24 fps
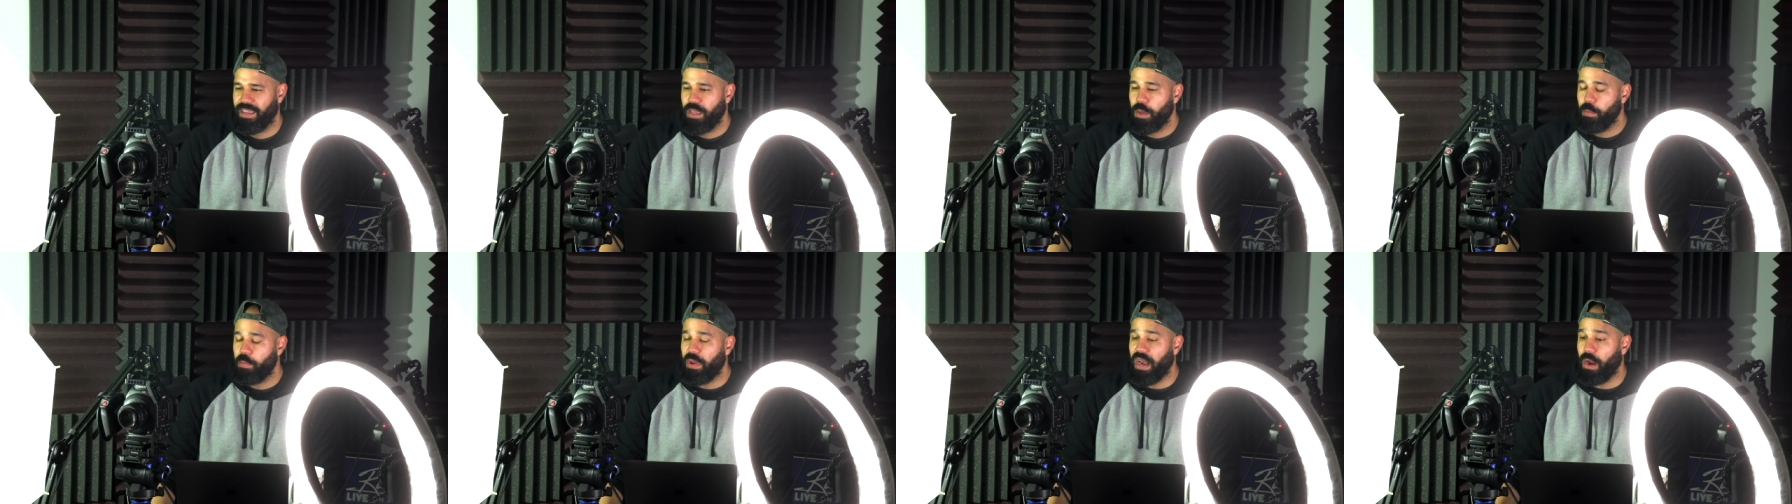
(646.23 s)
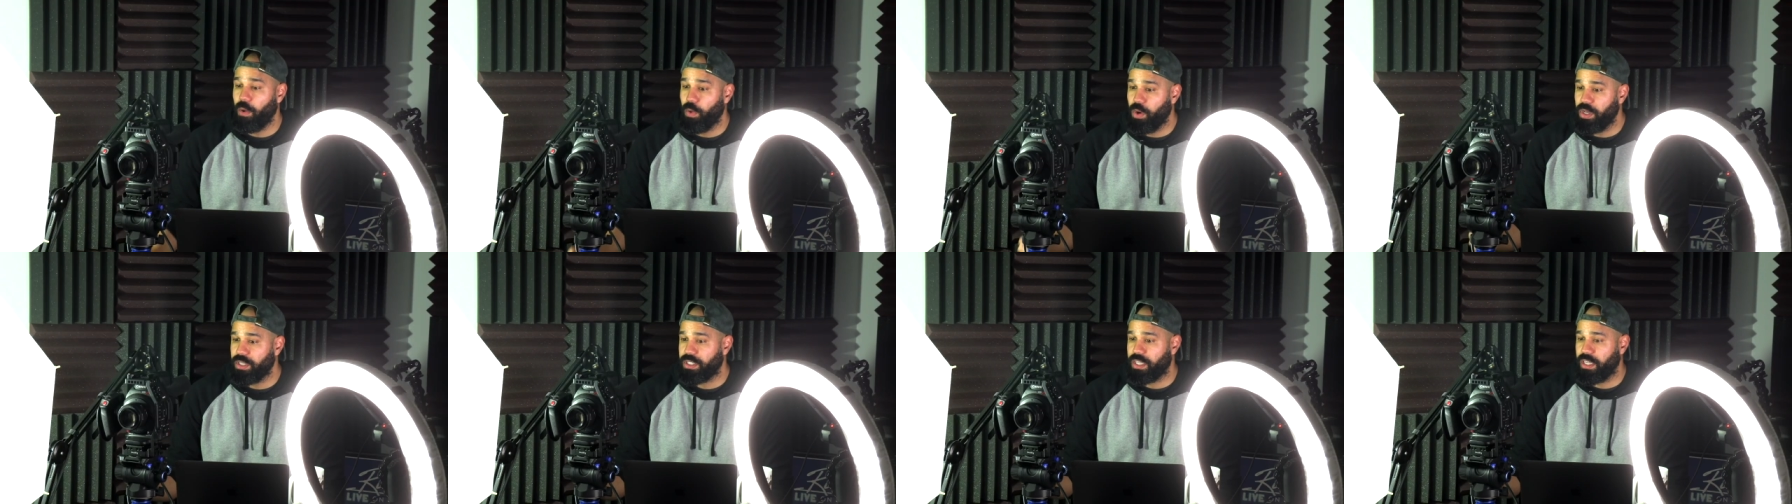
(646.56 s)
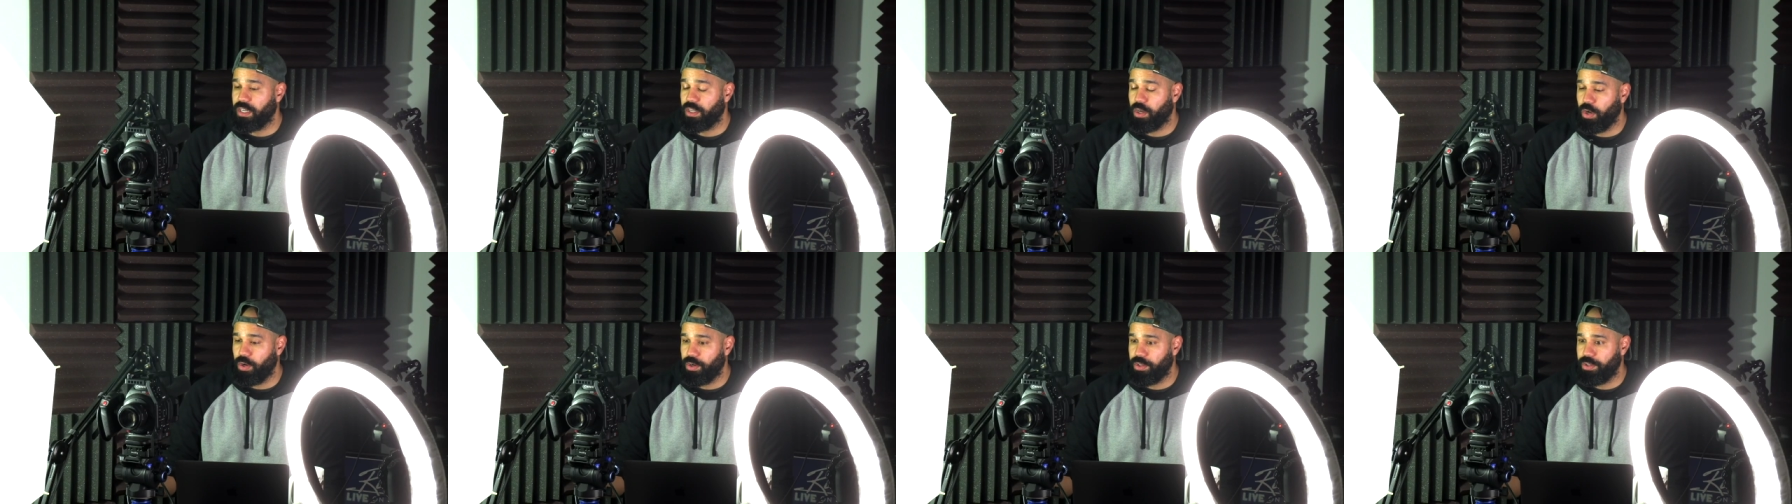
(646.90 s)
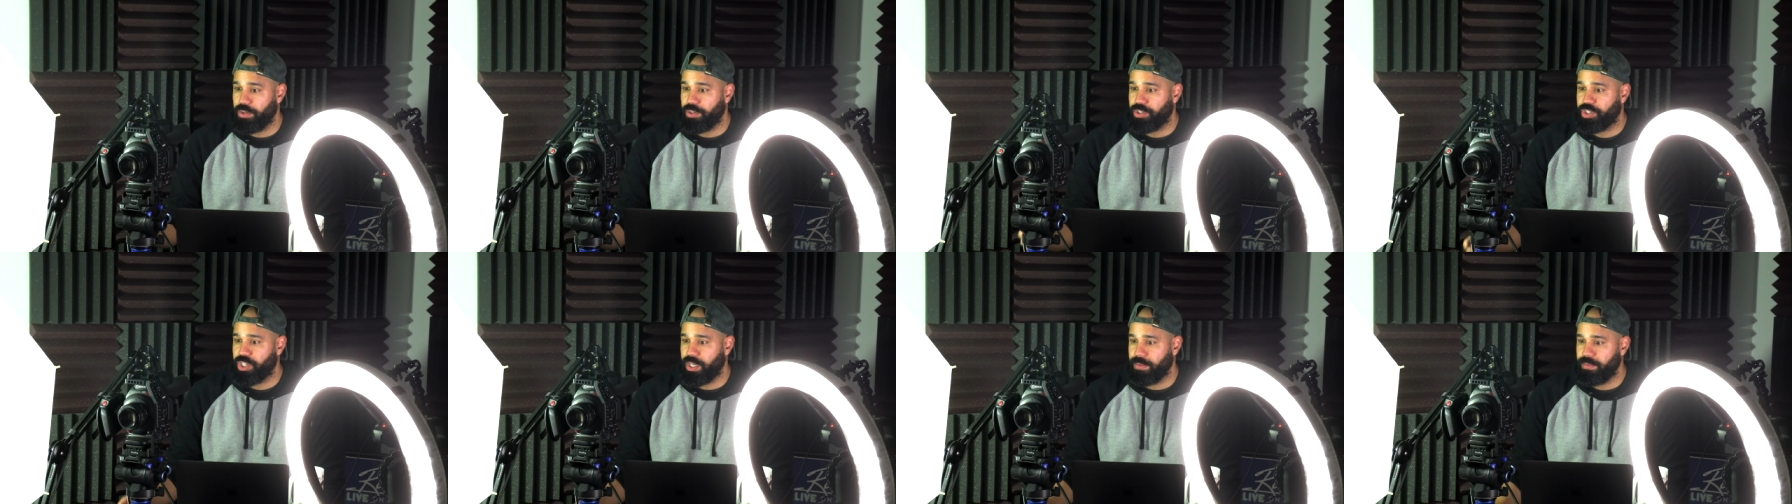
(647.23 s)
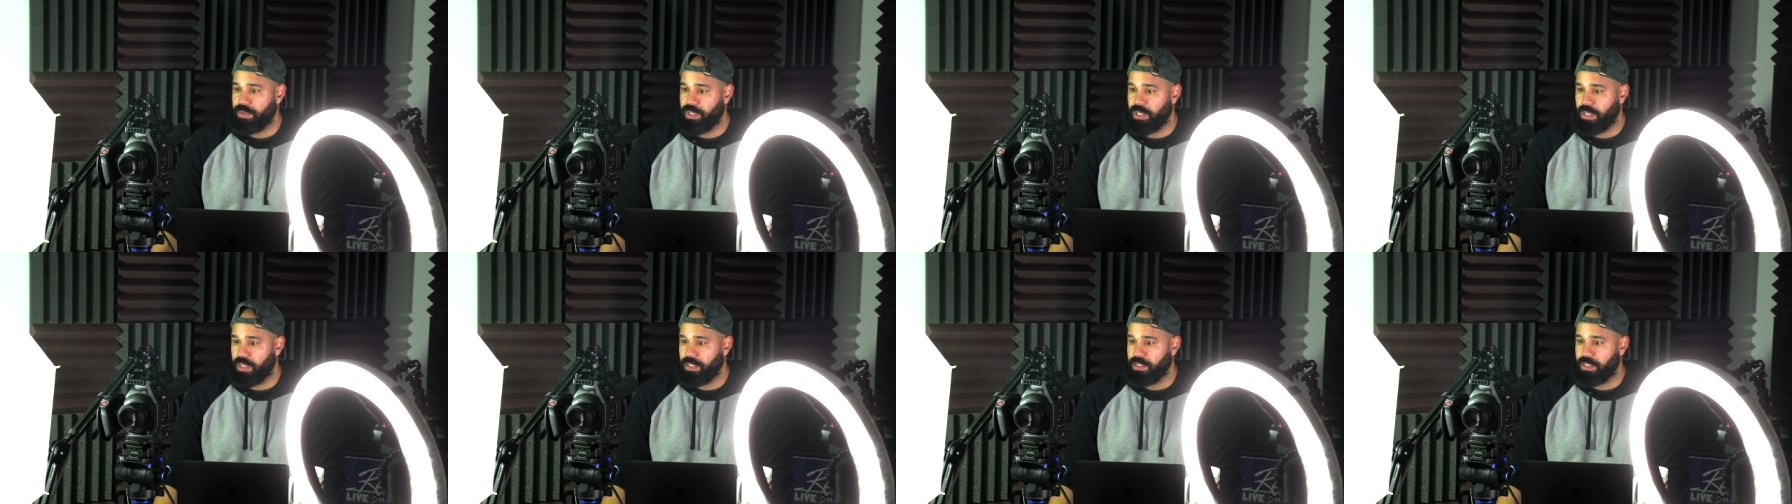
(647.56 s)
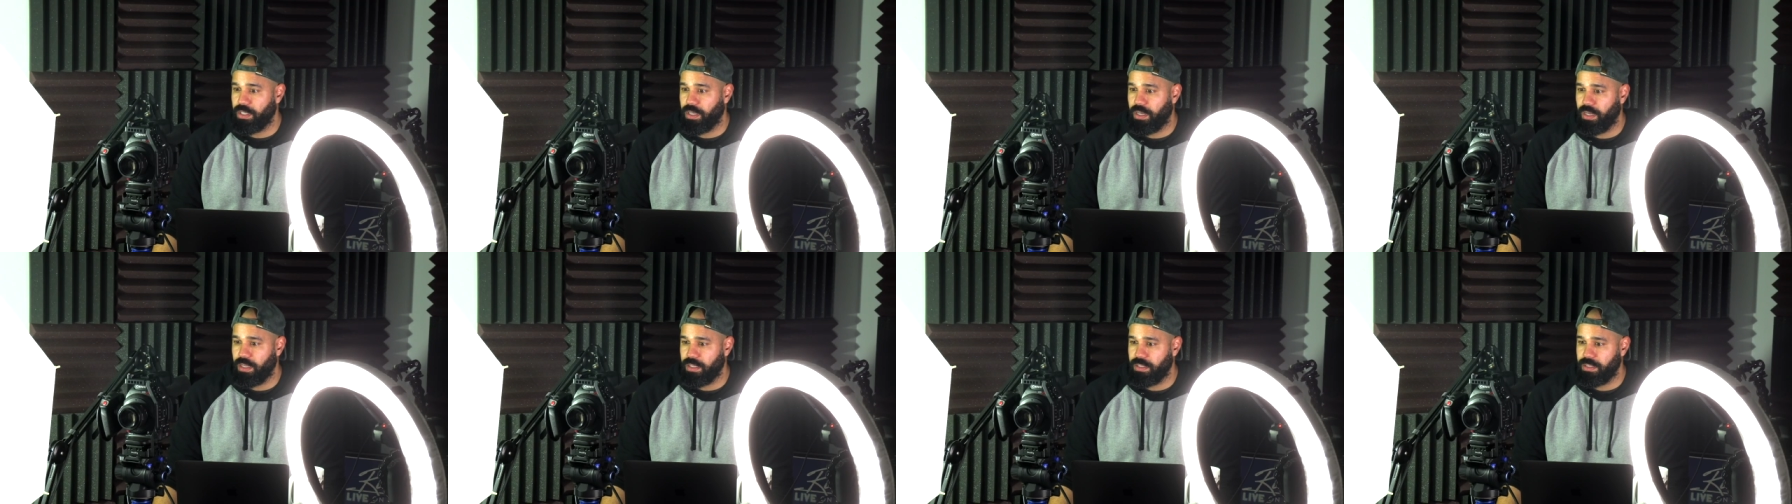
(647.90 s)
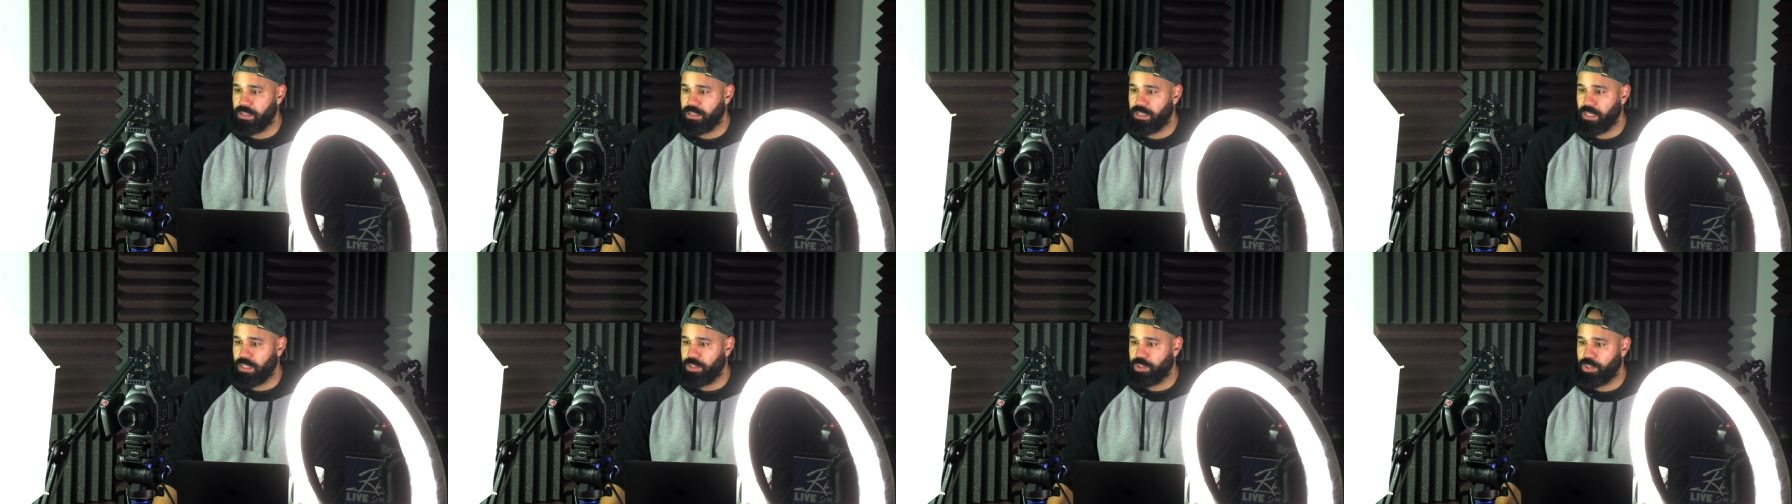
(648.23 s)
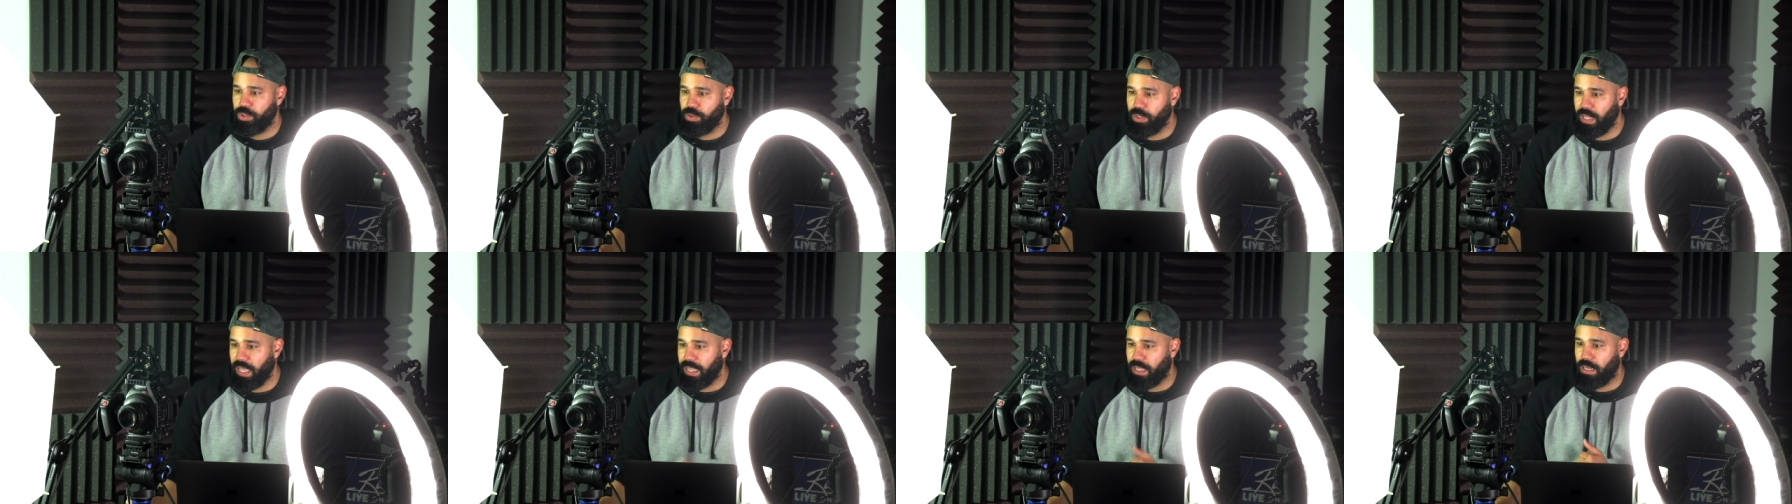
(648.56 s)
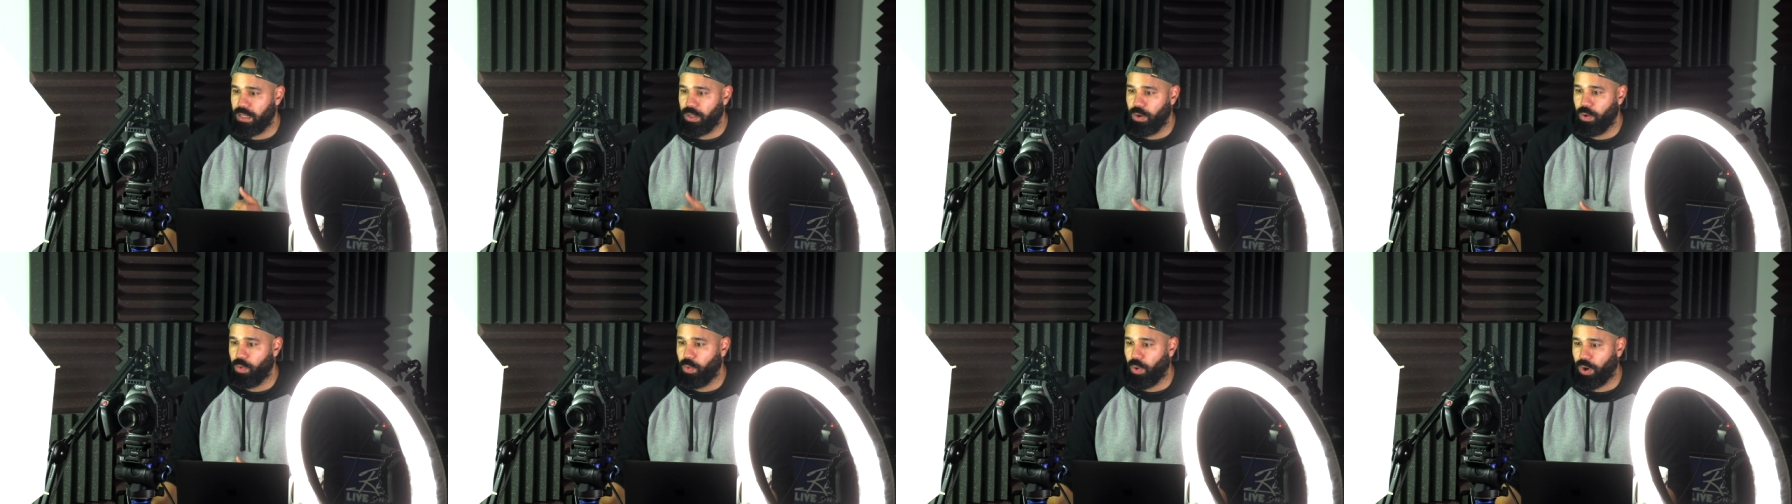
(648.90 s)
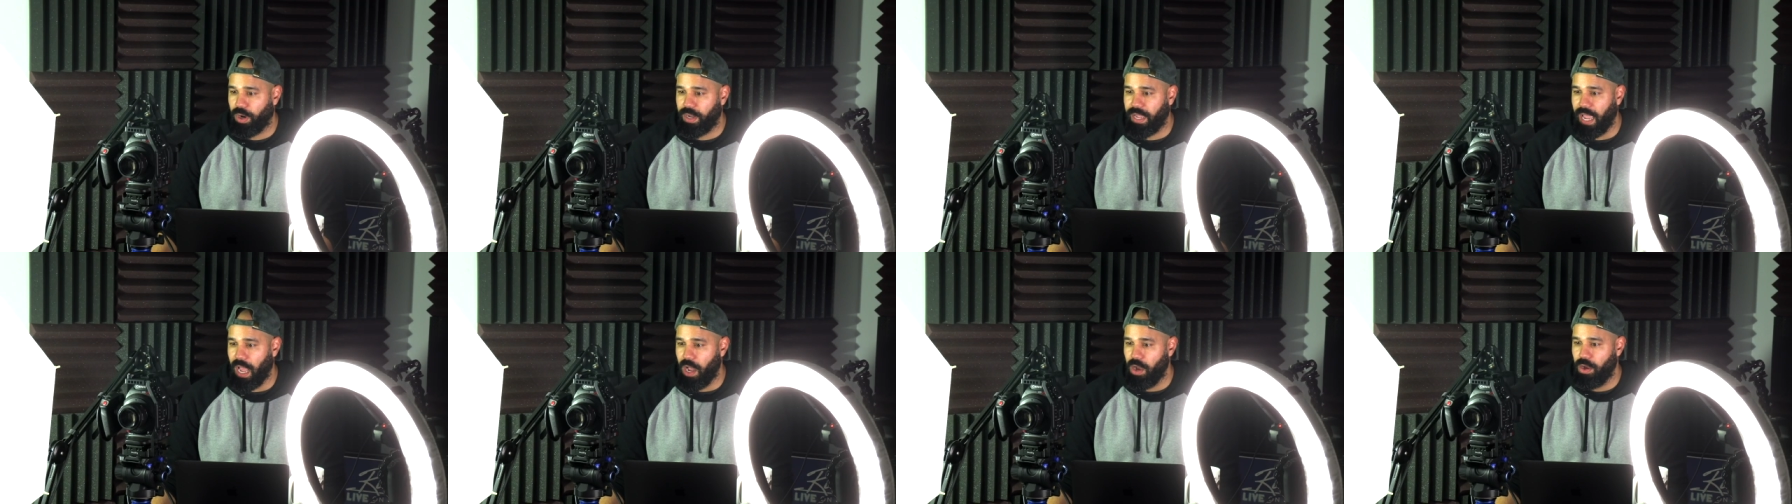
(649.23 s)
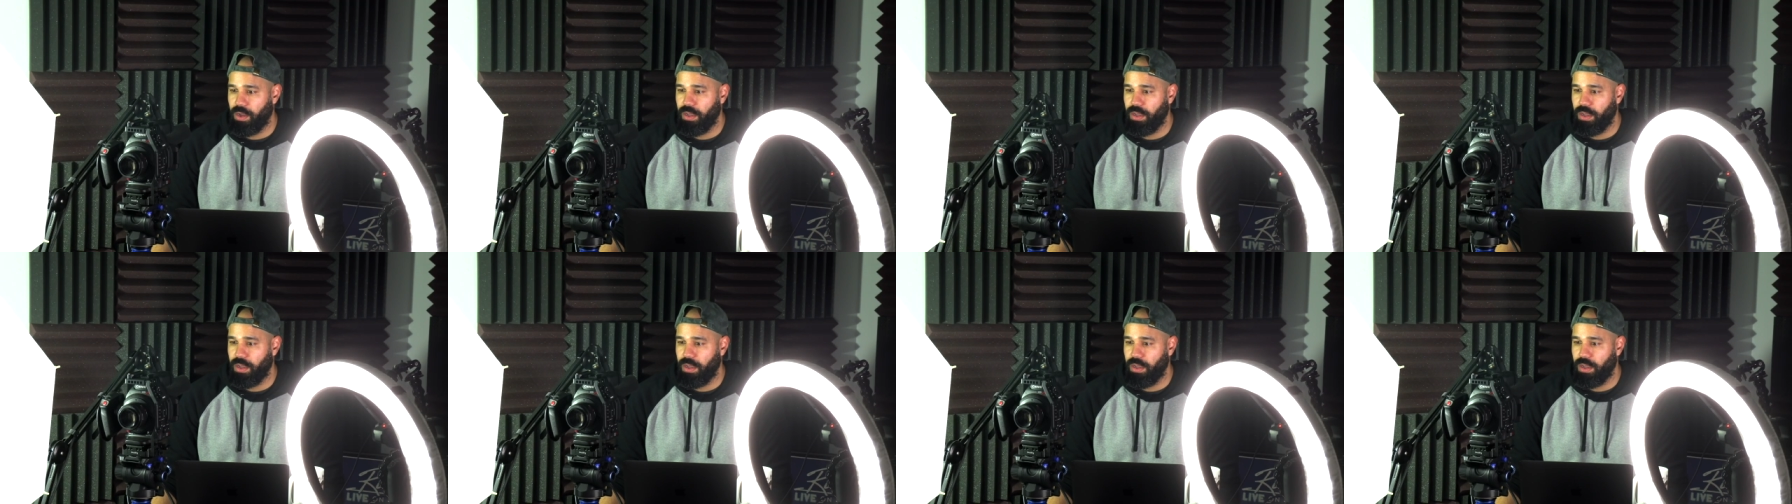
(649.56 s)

But I was gonna go to your gym to do like a little workout.